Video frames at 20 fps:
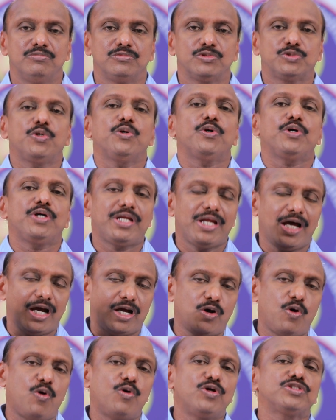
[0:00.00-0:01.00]
So it
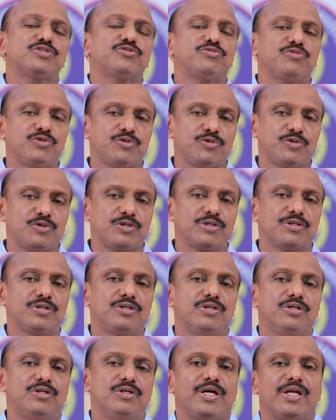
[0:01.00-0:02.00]
accounts for
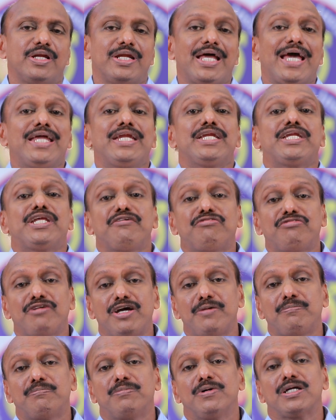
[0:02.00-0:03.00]

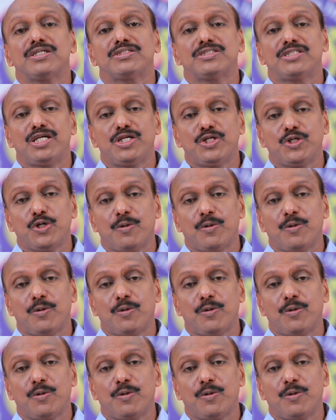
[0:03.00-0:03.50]
95%